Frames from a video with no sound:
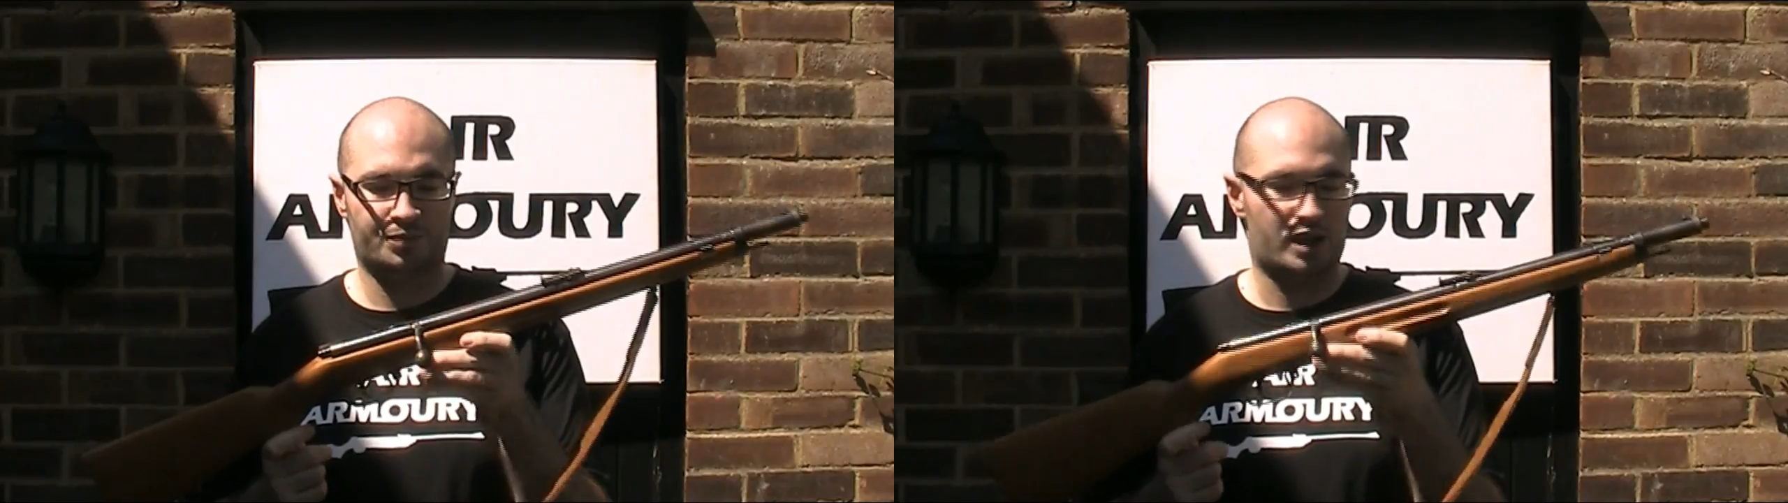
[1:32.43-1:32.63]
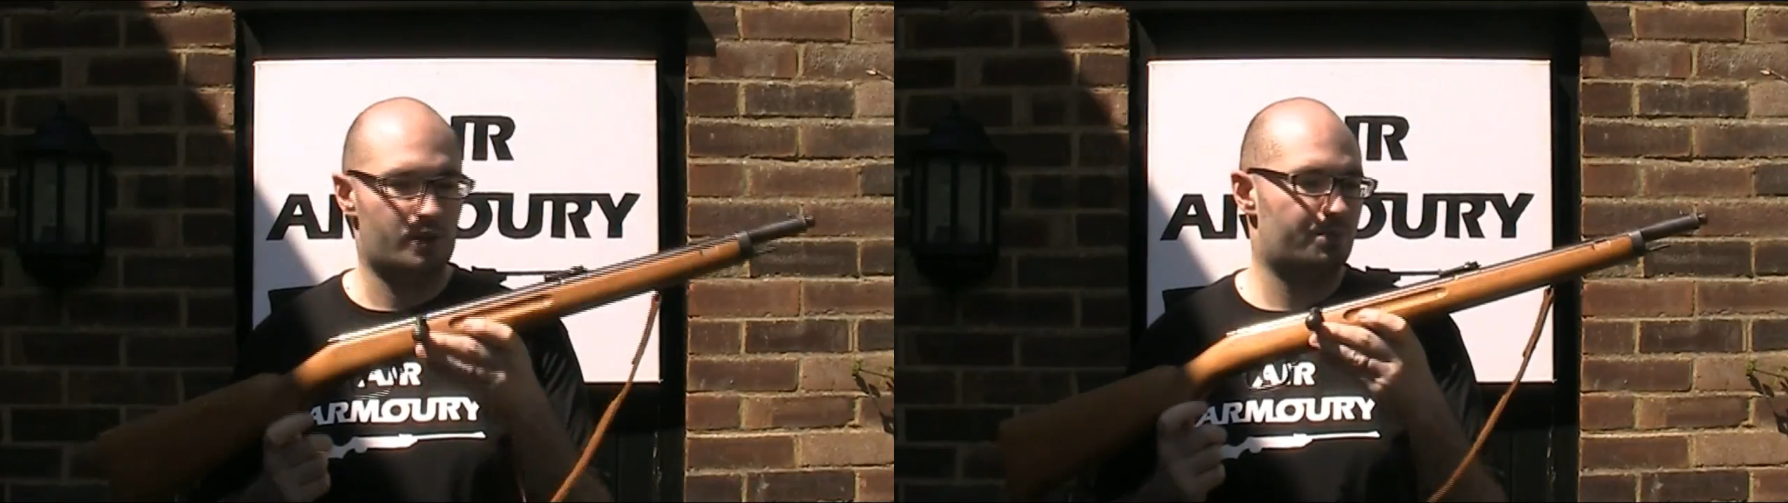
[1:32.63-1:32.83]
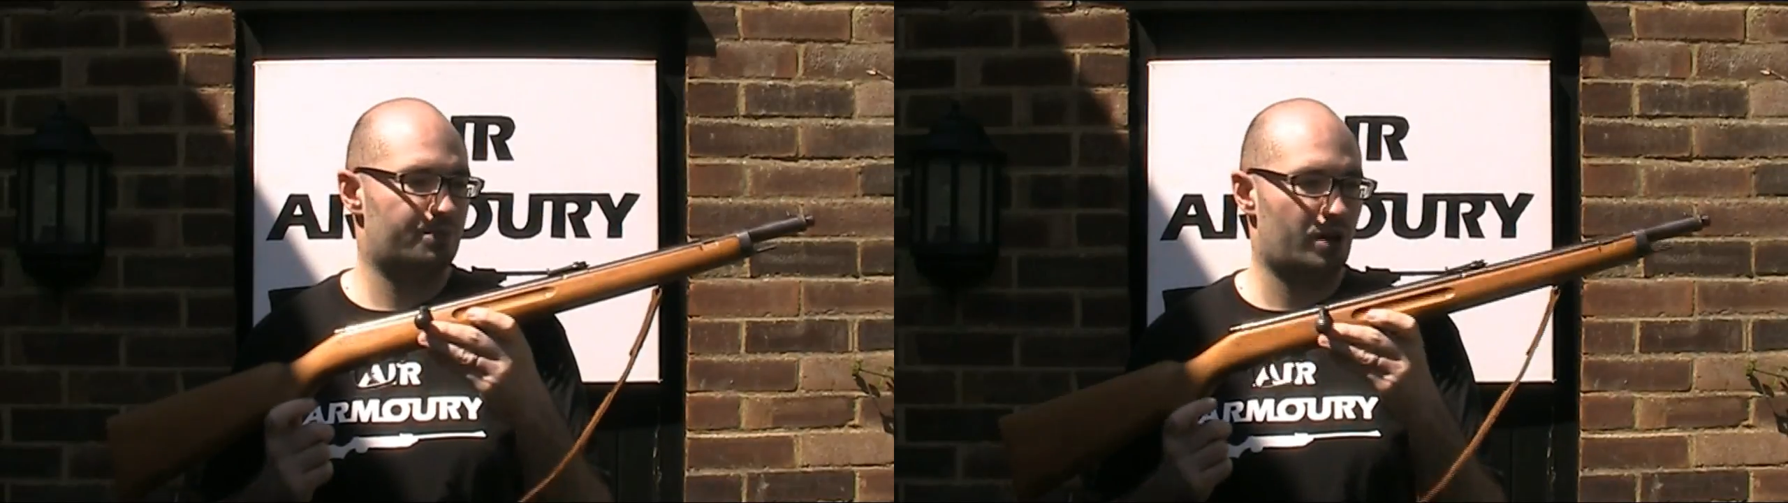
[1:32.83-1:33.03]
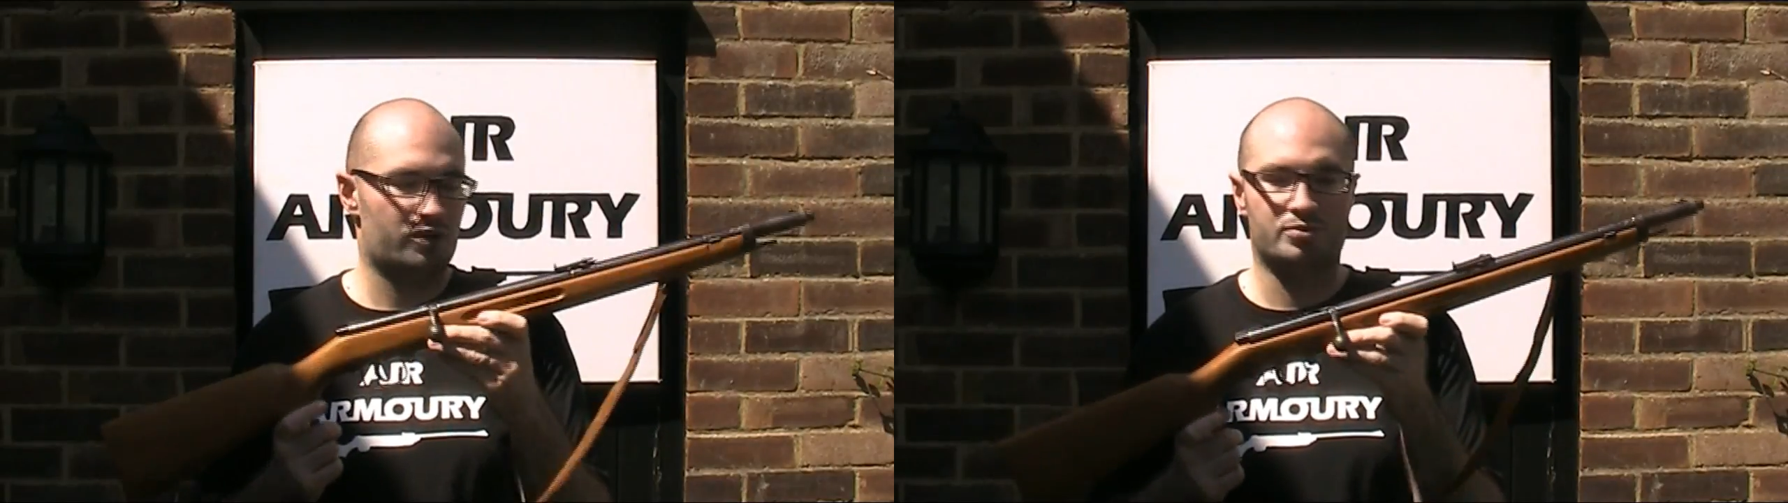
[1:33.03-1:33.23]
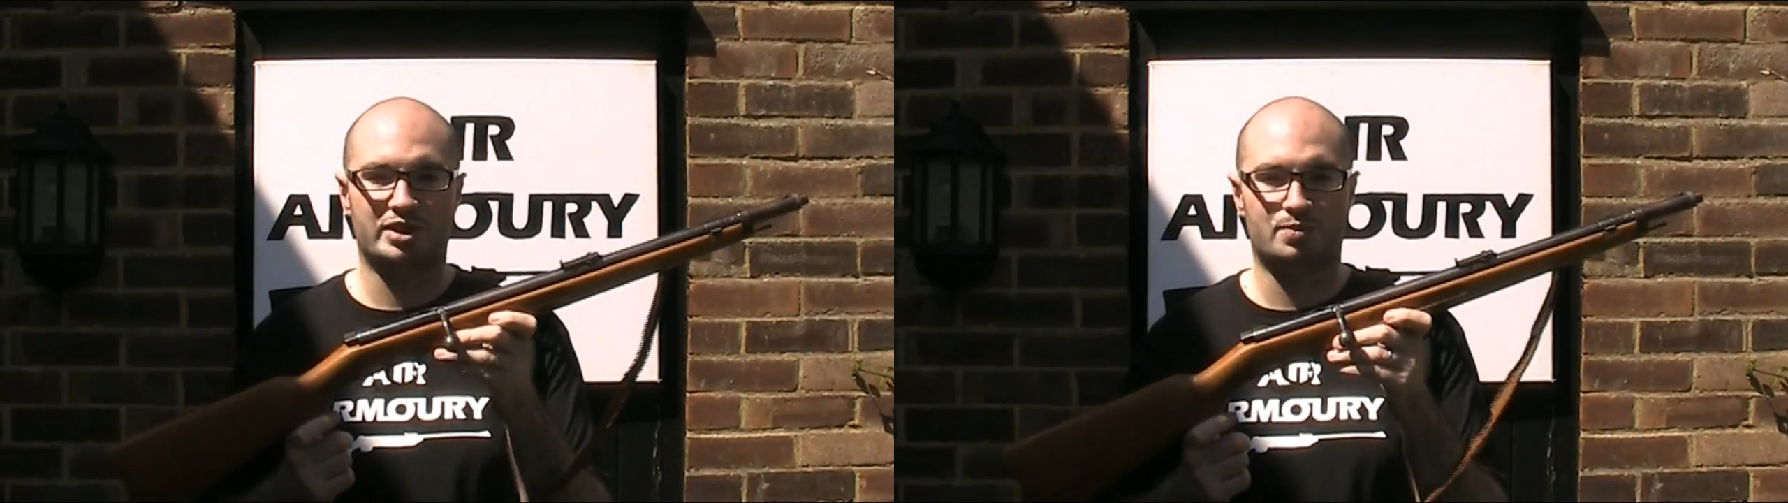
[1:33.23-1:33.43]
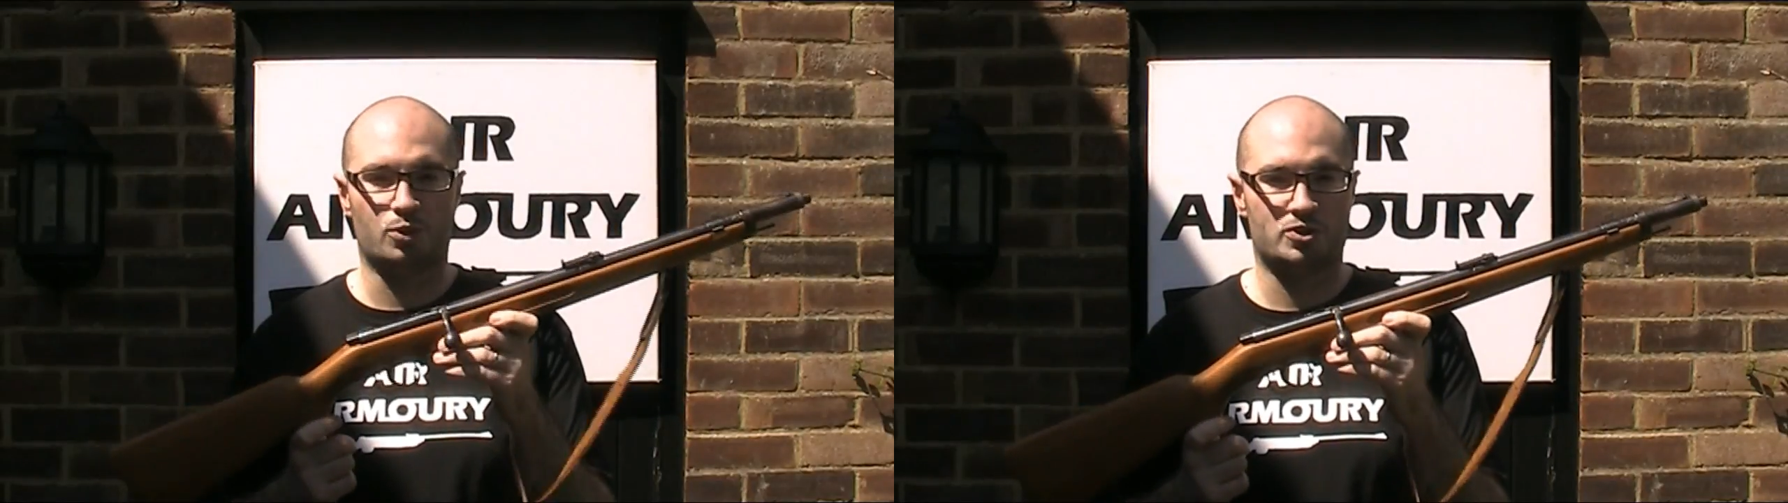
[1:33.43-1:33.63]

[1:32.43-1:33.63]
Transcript: uh, apart from its small